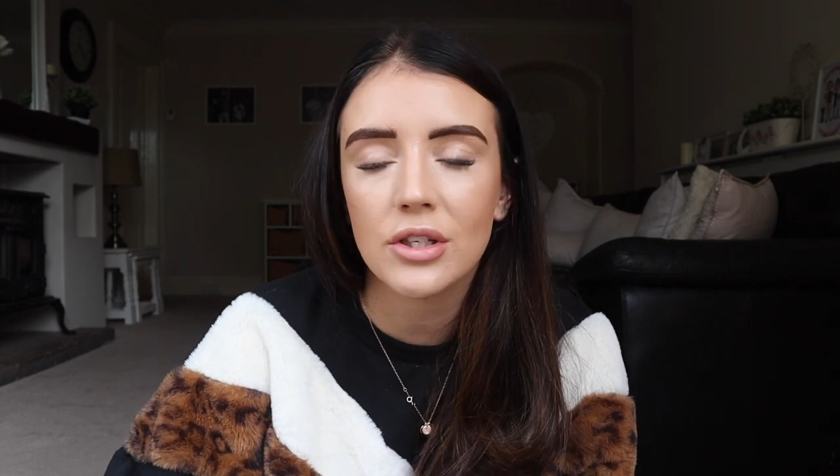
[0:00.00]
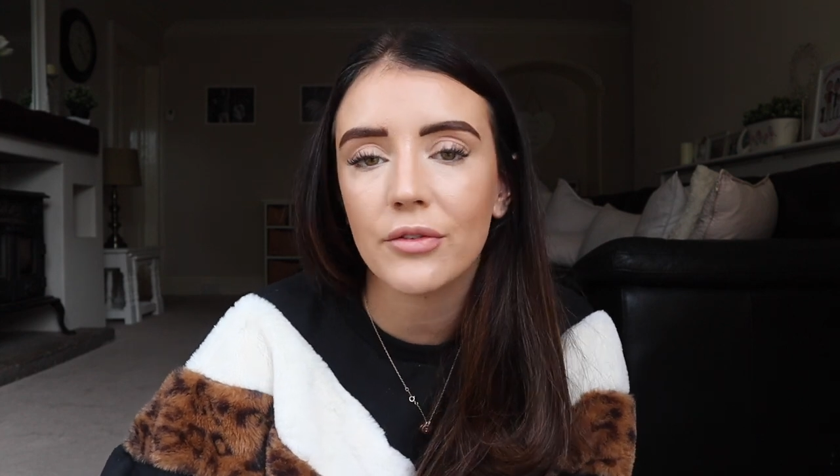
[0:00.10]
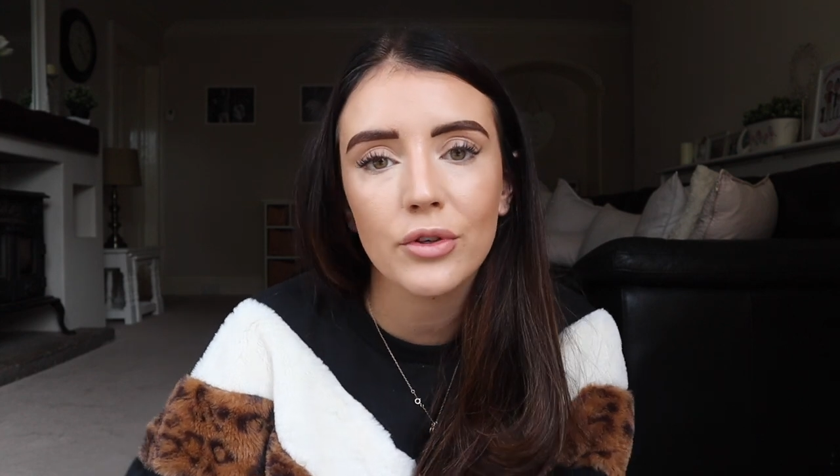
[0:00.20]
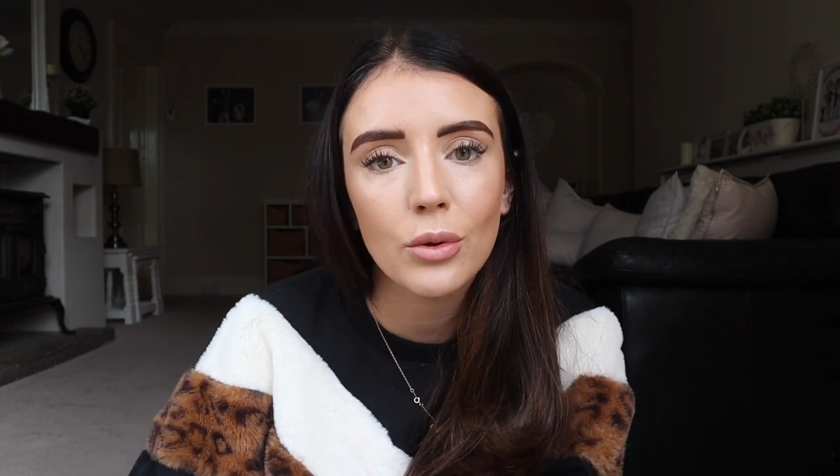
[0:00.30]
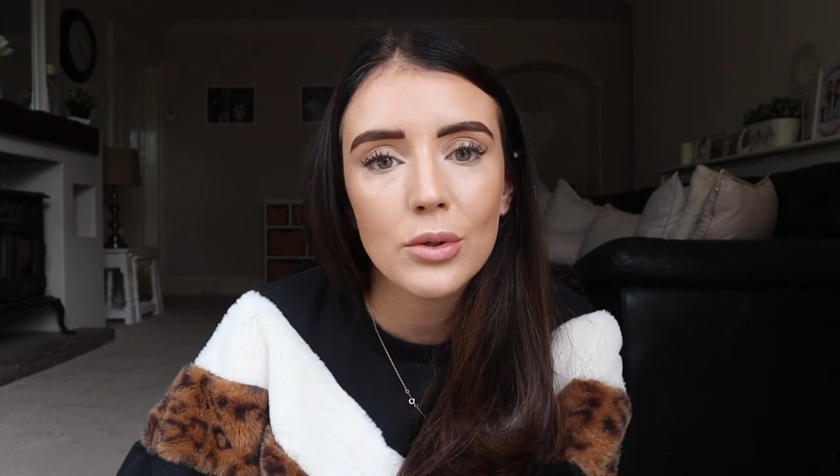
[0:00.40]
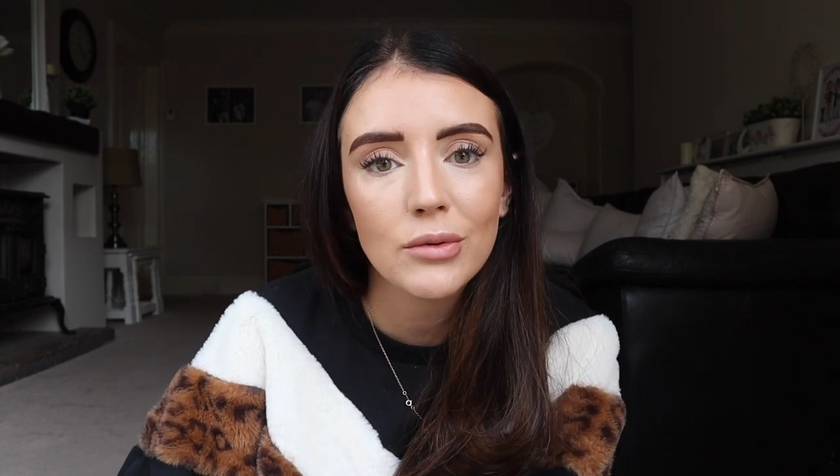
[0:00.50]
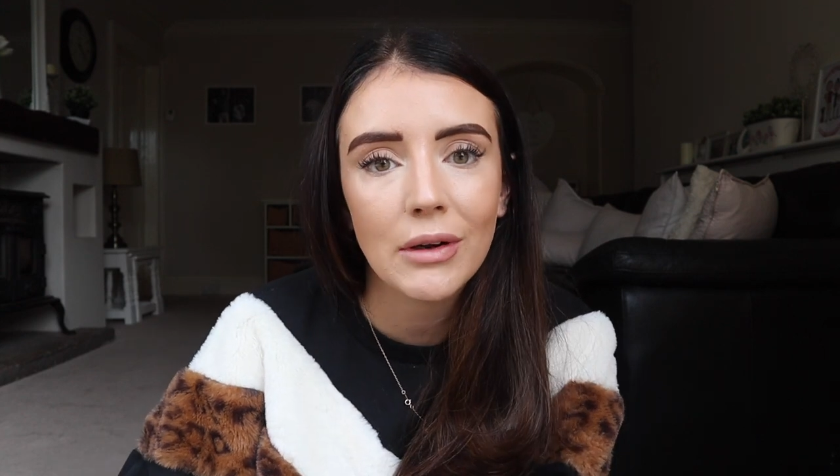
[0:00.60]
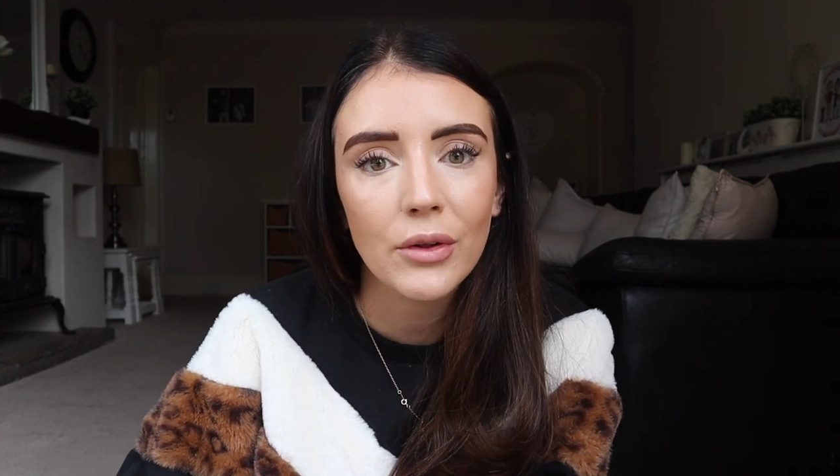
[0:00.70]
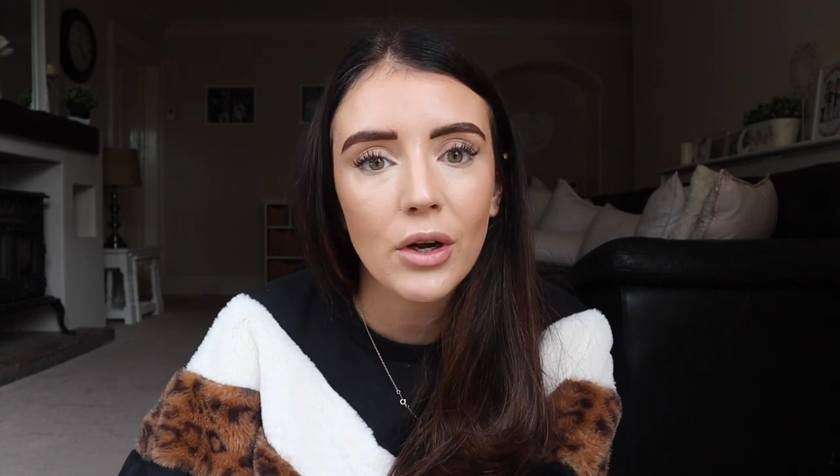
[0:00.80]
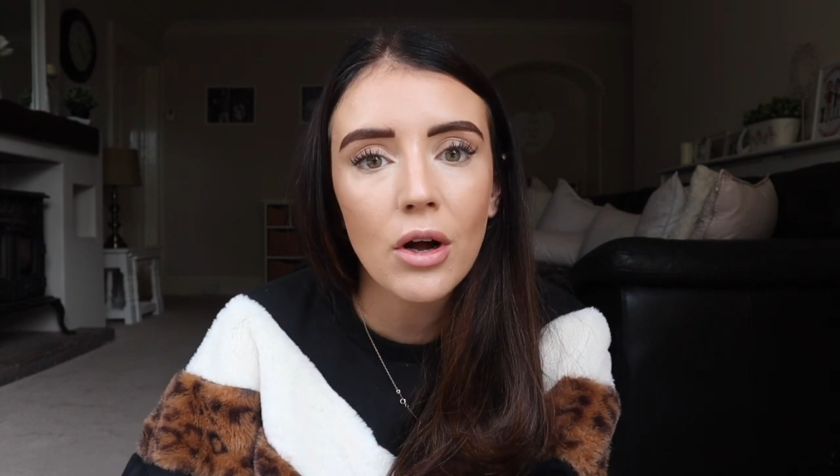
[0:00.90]
You never know what's
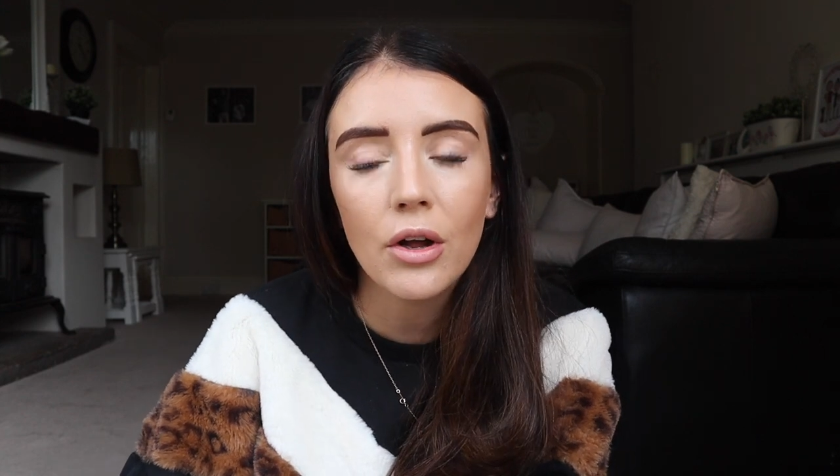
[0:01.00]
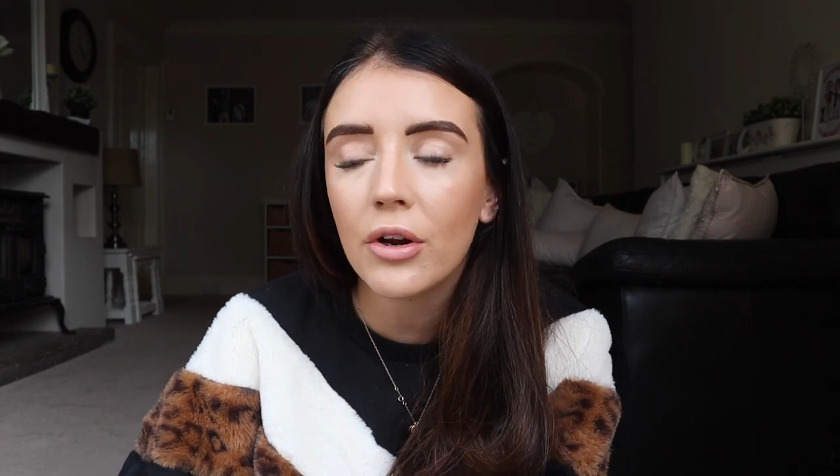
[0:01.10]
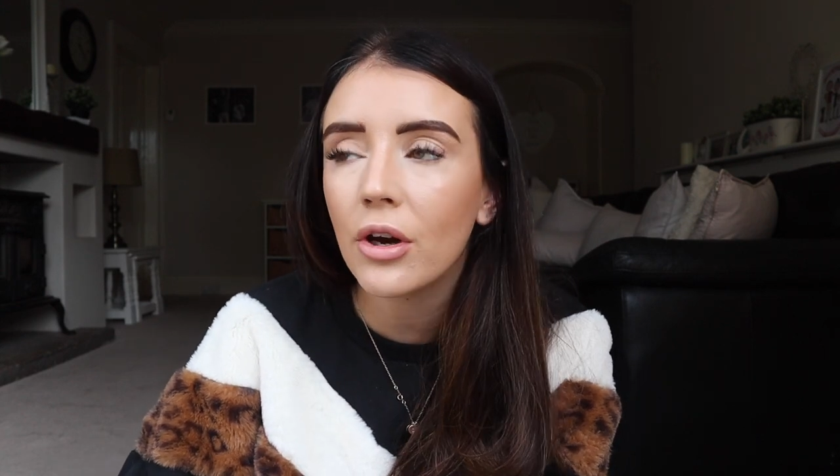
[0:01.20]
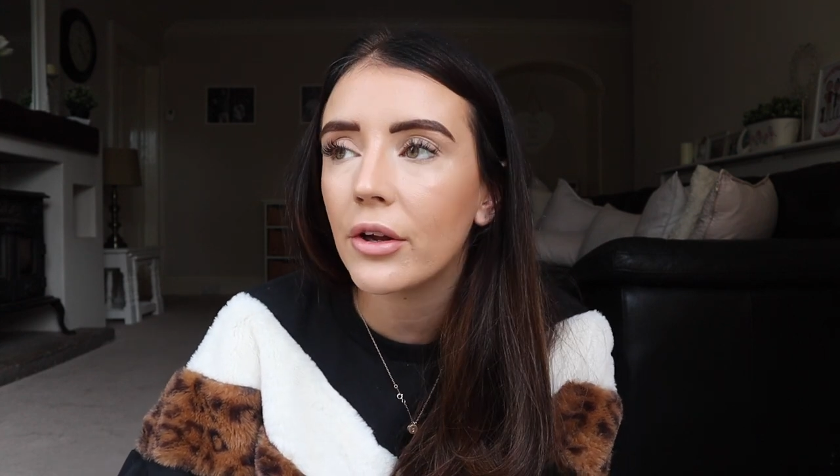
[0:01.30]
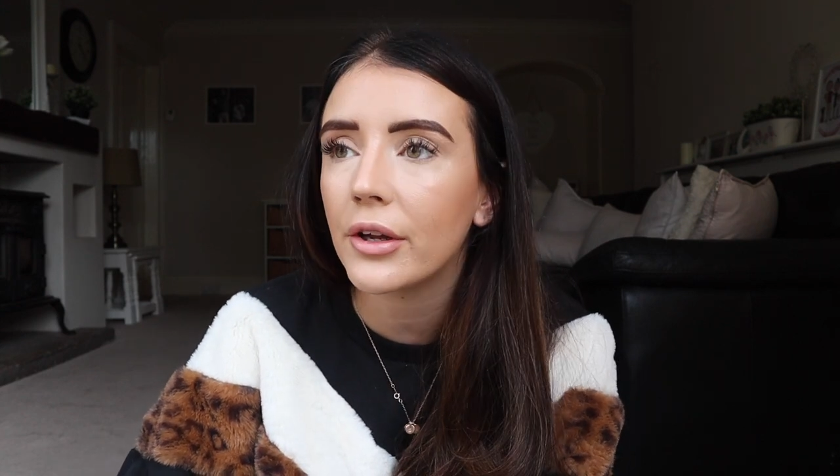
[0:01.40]
around the corner,